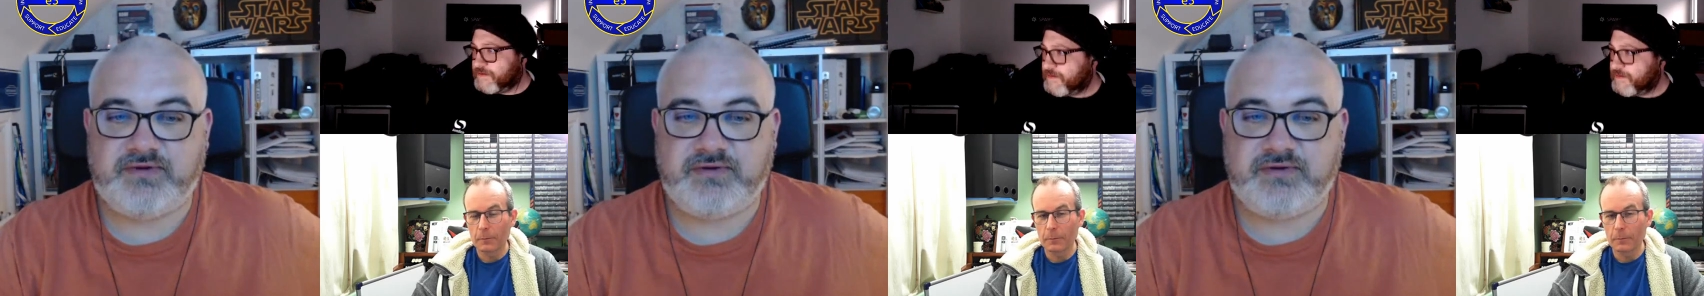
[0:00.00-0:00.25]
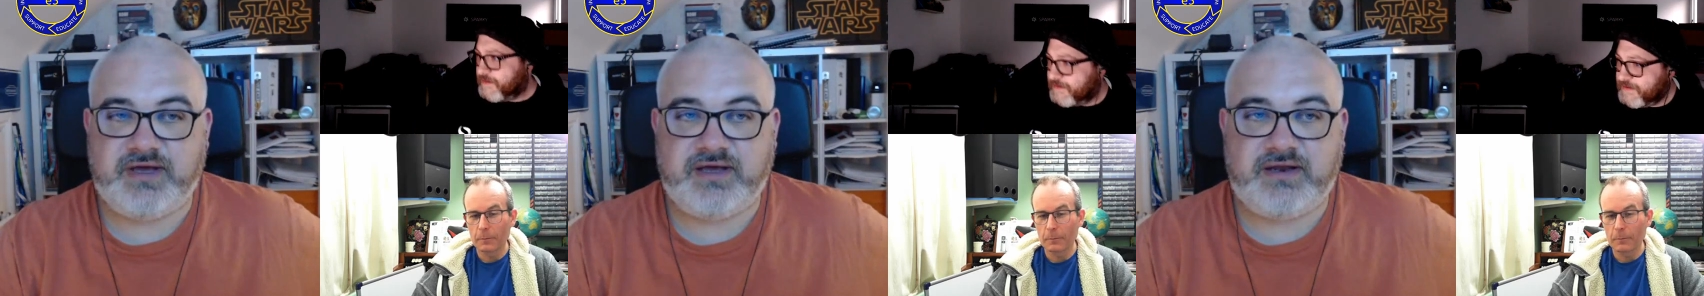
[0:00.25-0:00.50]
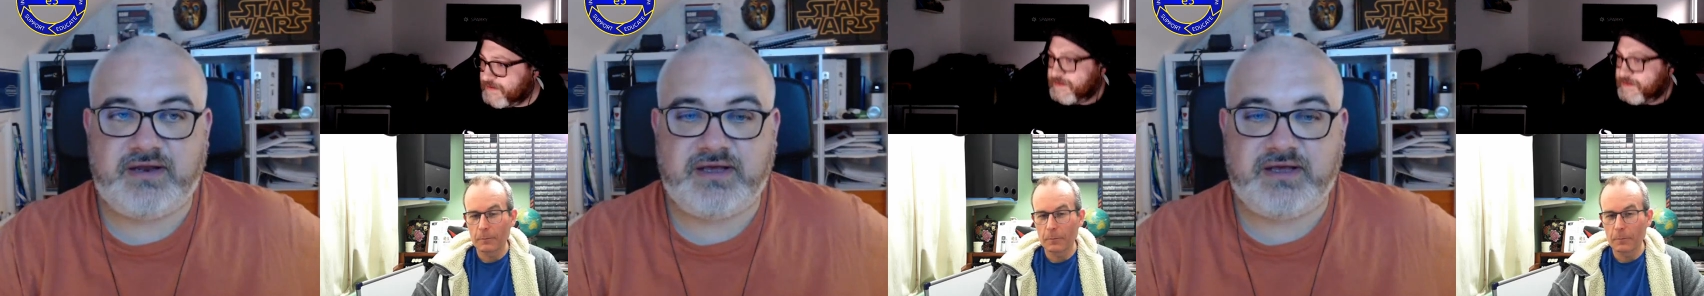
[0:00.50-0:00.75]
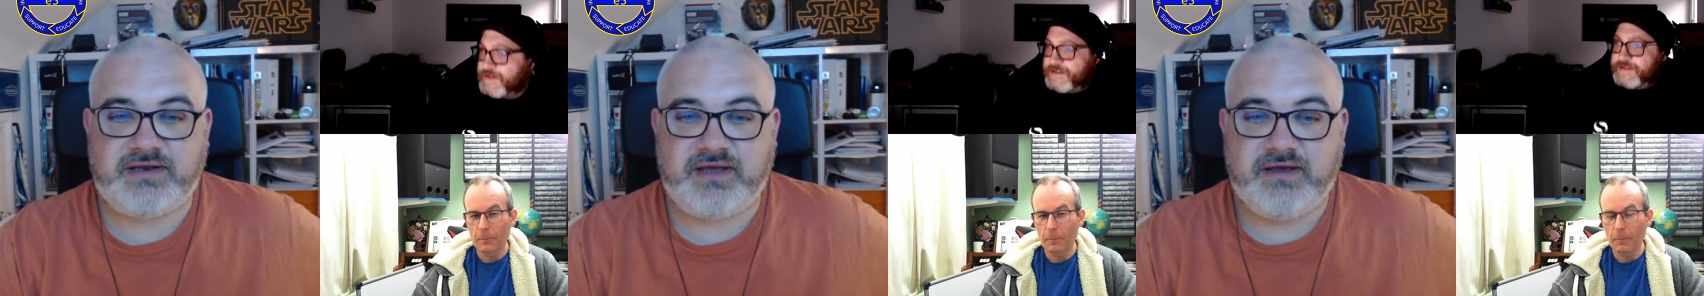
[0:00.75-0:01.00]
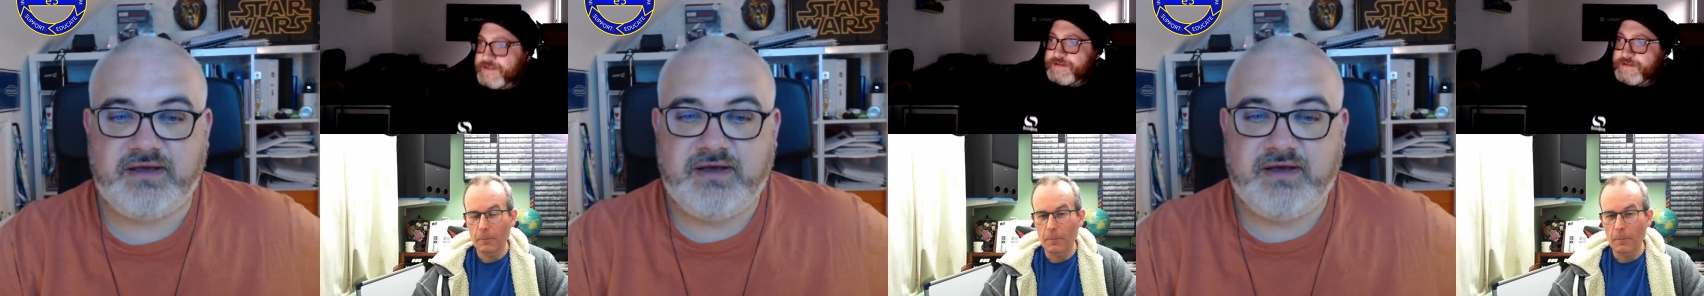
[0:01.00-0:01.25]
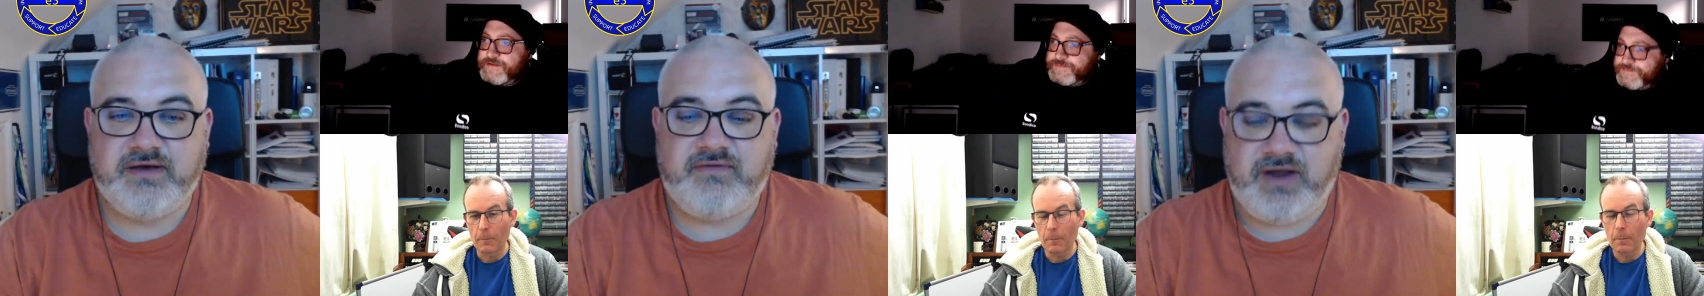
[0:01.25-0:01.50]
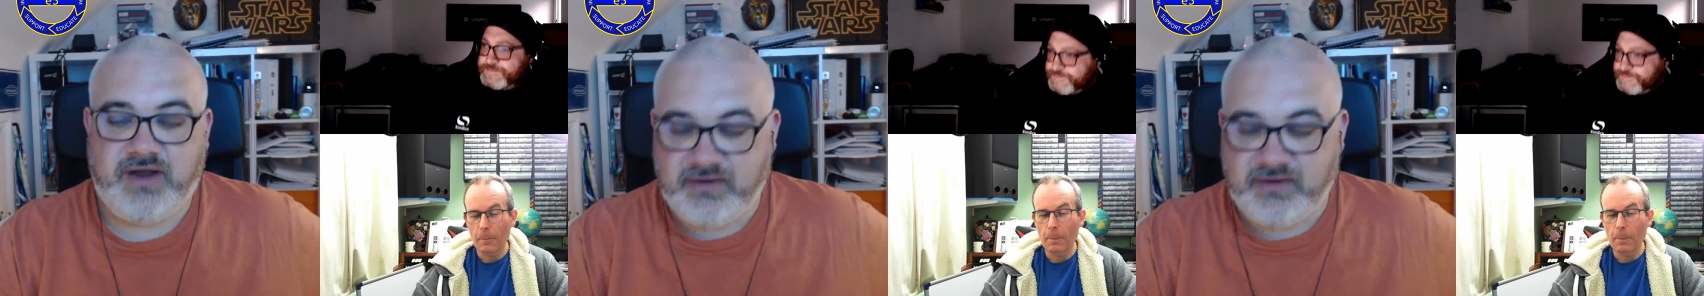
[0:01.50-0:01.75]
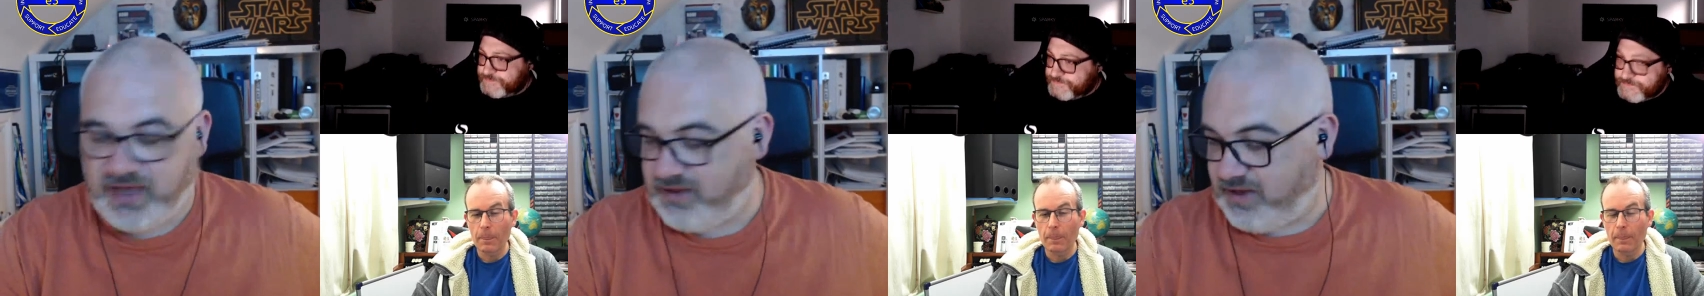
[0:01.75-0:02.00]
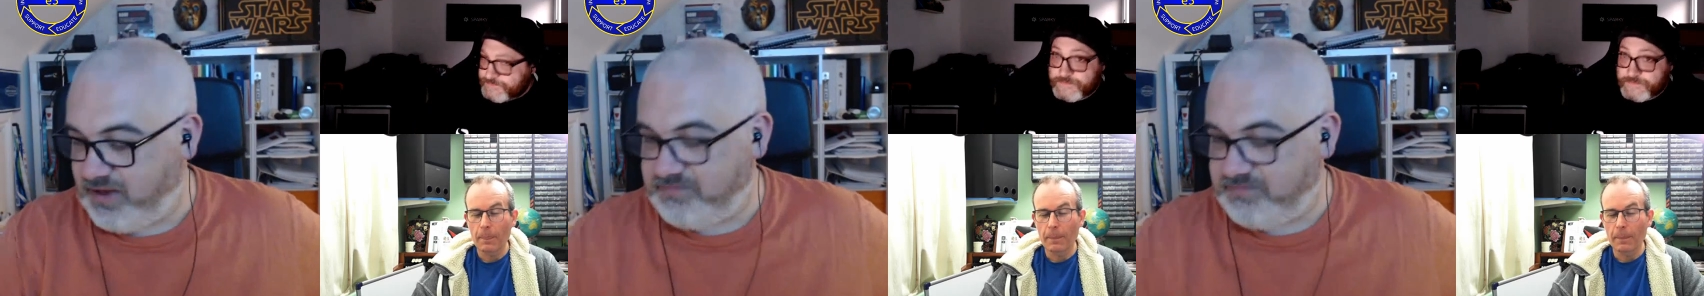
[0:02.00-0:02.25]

Speaker 1: We'll do that at a later date. Right, okay.